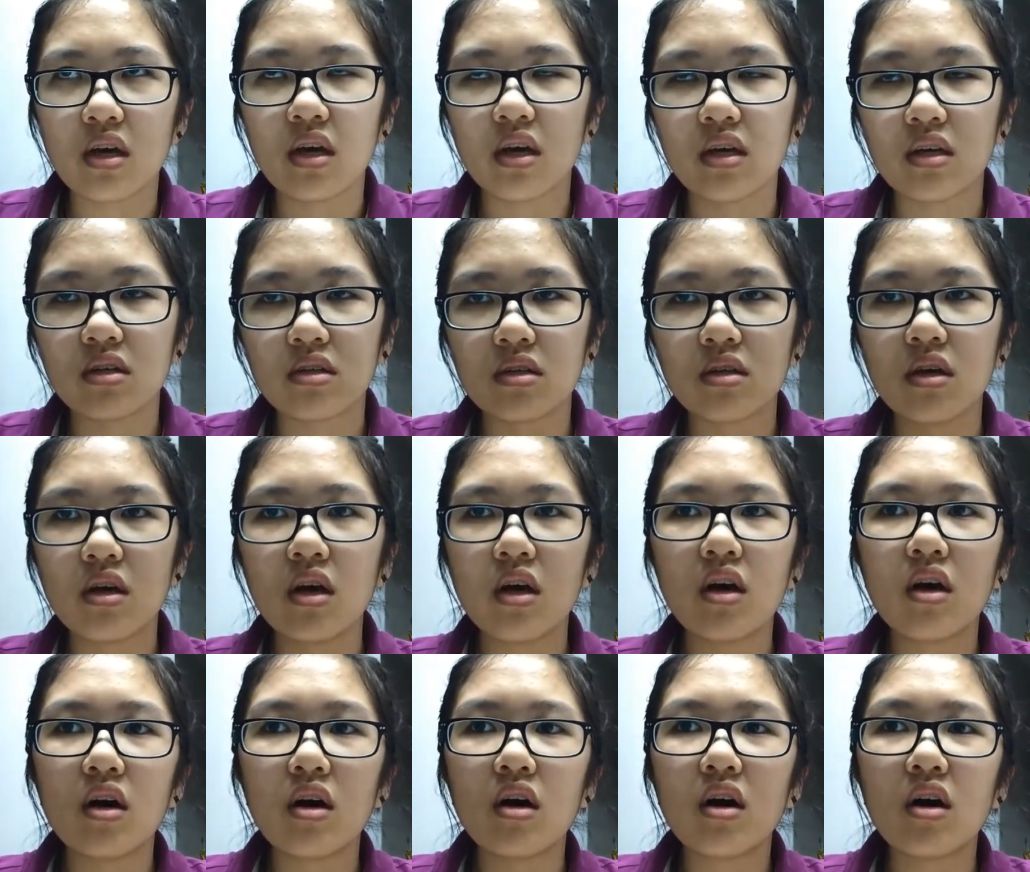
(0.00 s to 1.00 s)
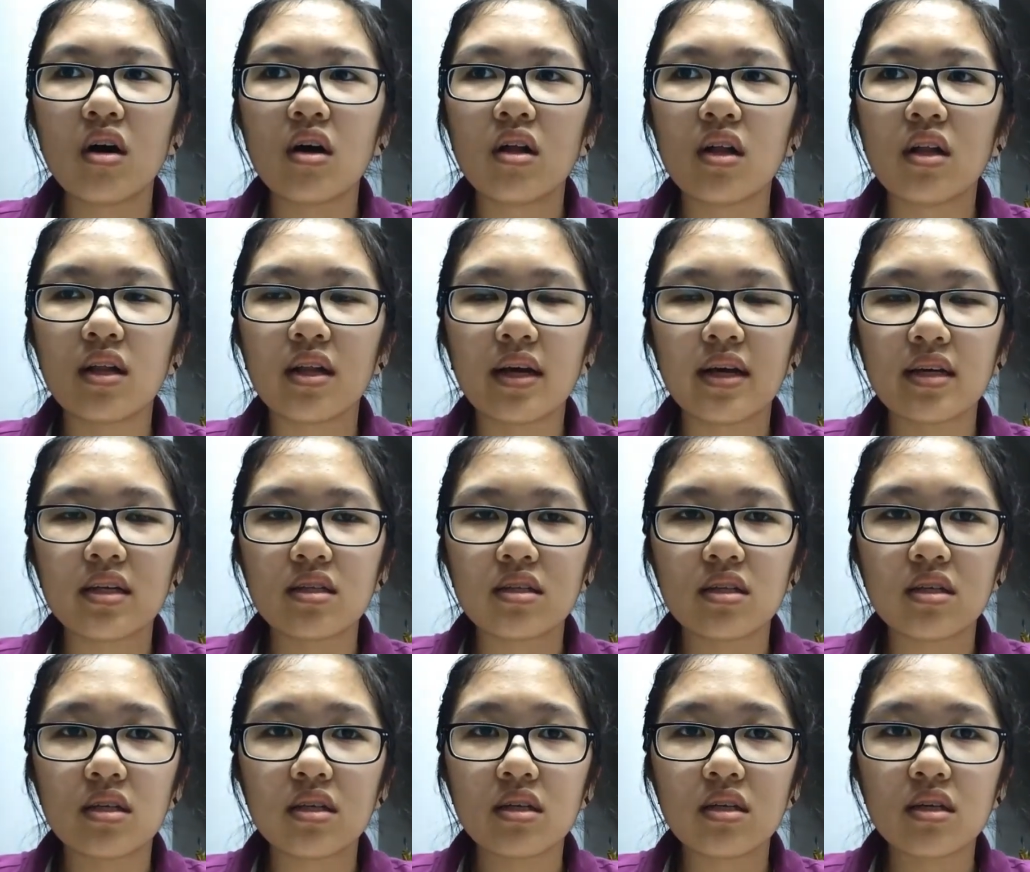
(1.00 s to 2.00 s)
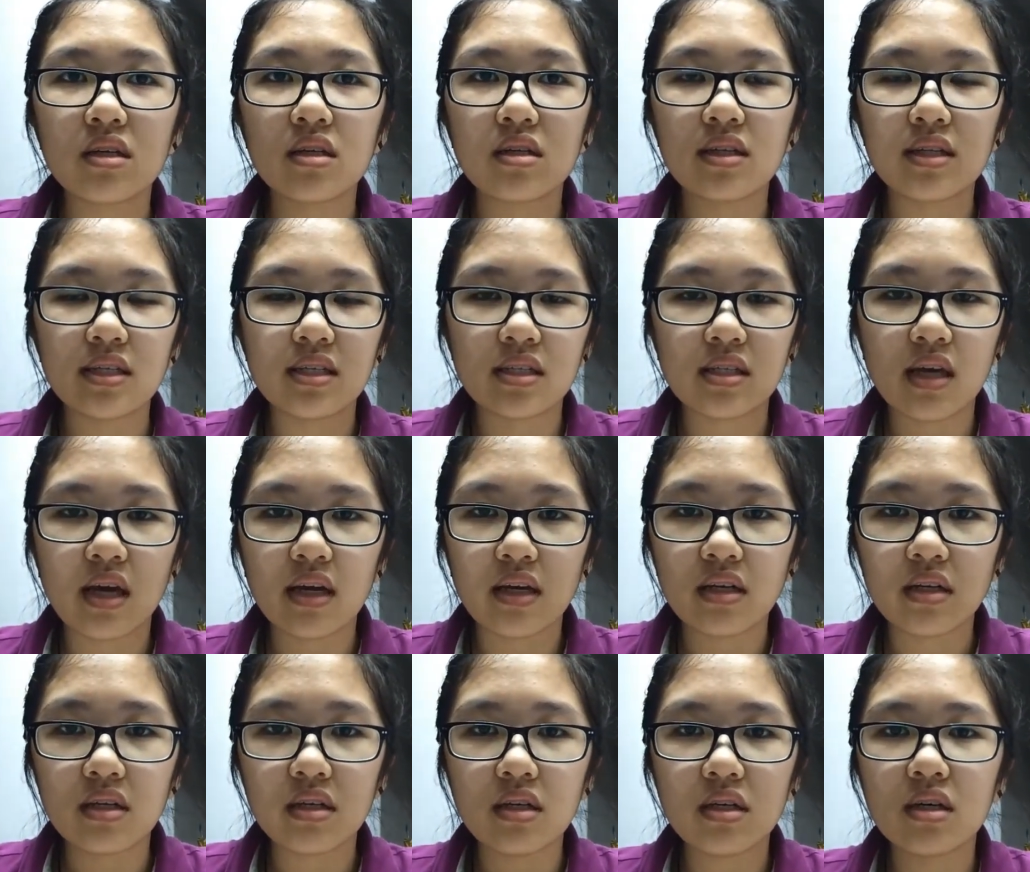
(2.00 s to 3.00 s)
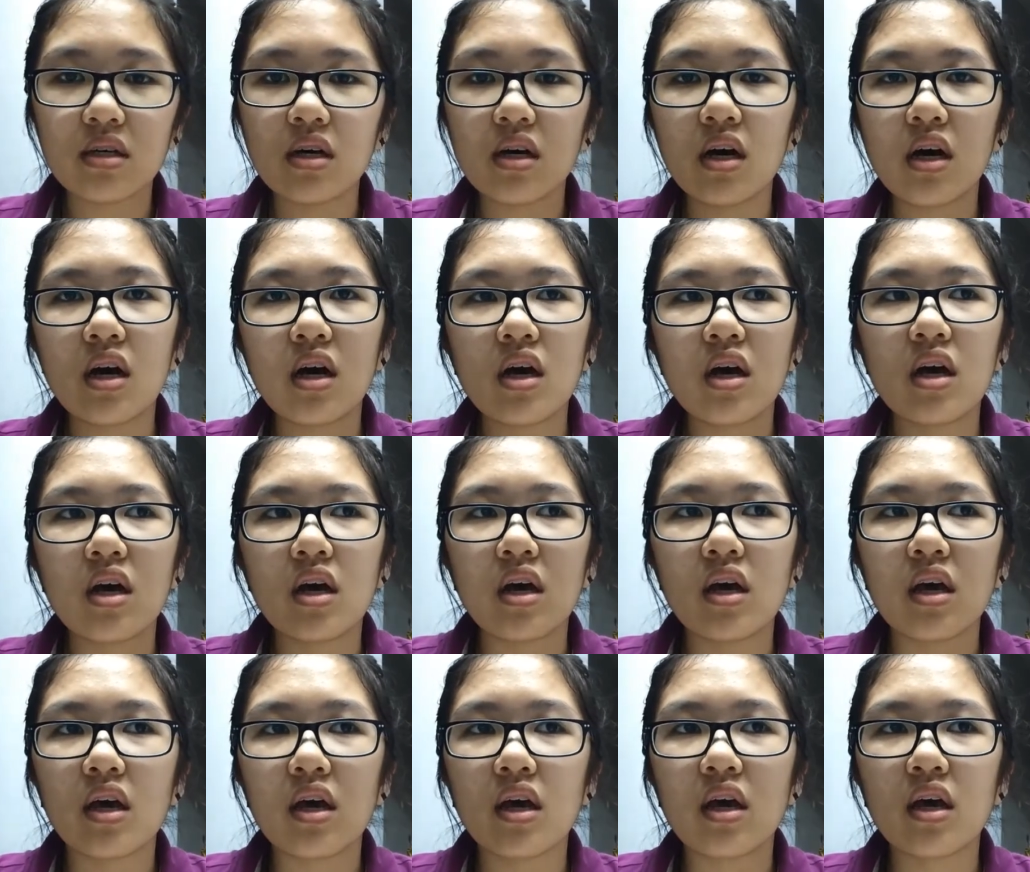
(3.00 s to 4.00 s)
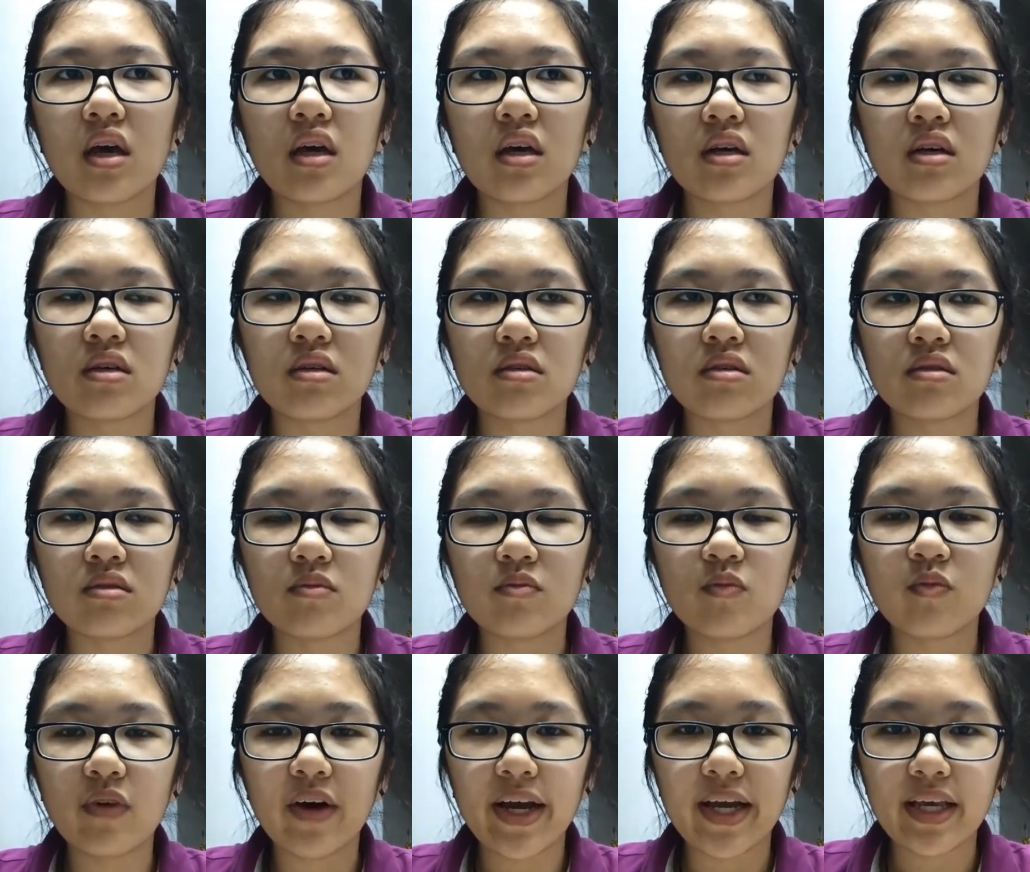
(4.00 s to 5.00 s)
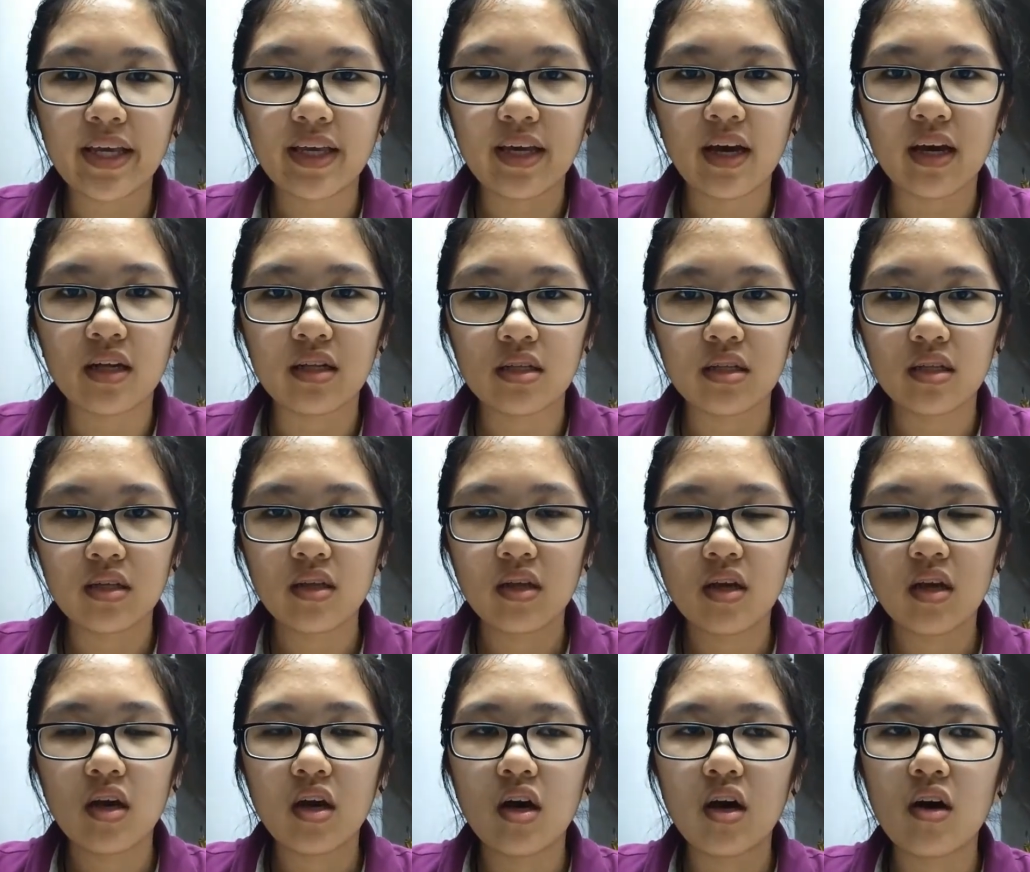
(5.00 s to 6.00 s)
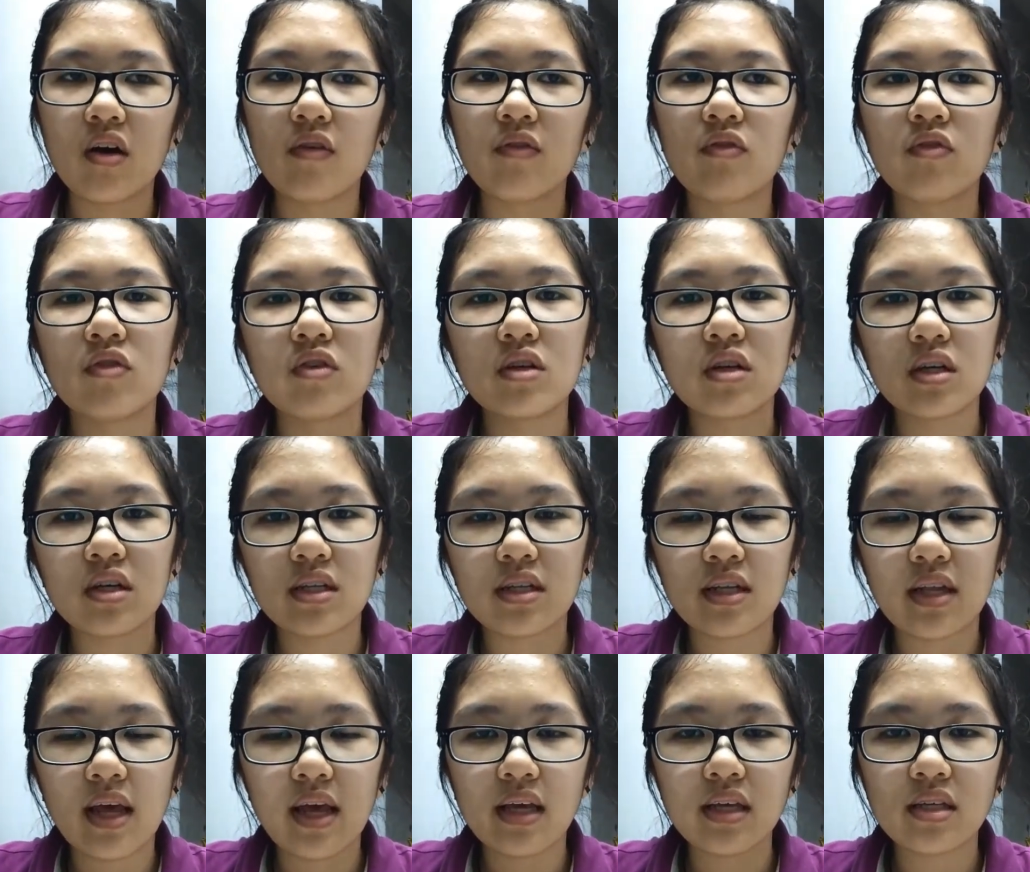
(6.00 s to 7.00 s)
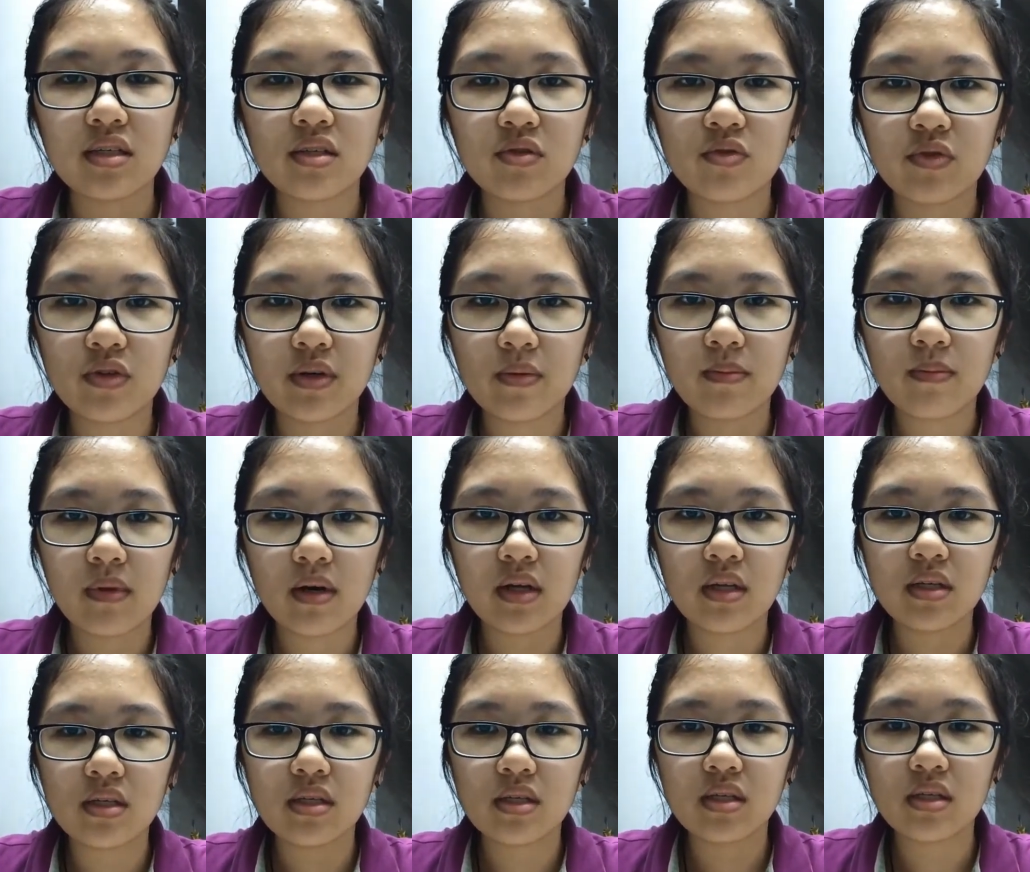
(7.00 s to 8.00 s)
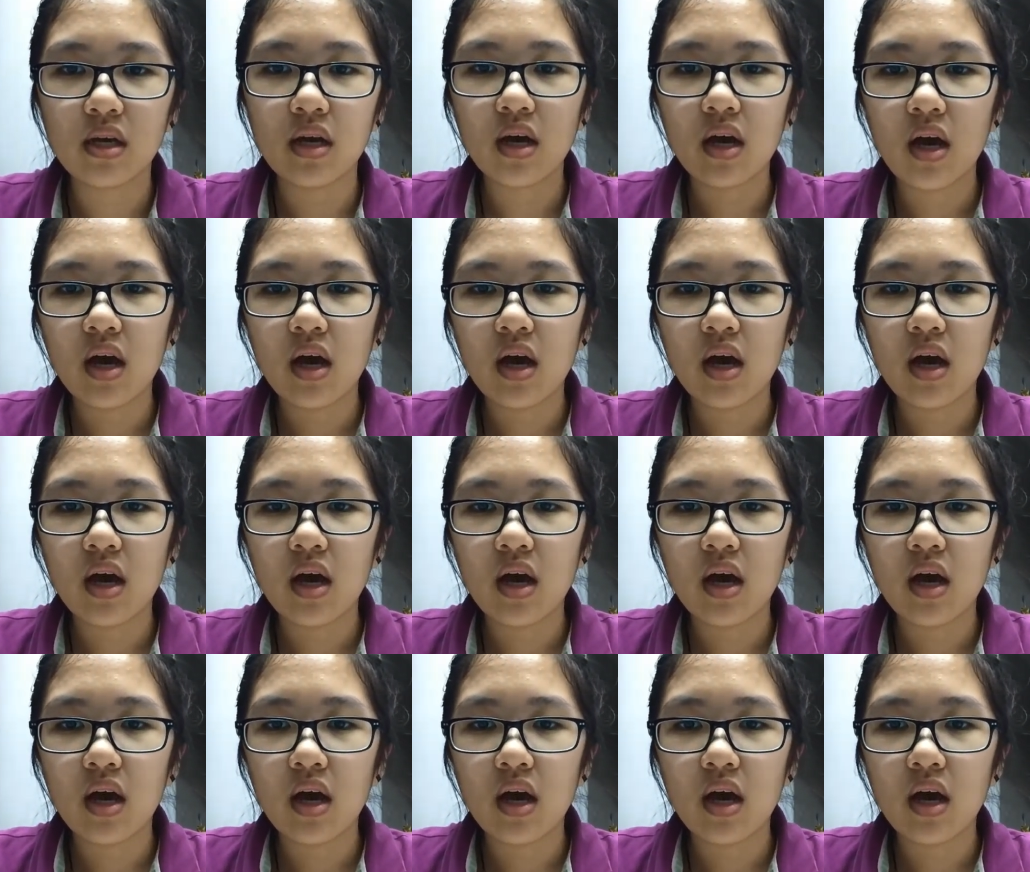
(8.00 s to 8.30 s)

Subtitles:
and lighting designer, and vineyard. For the next 3 months,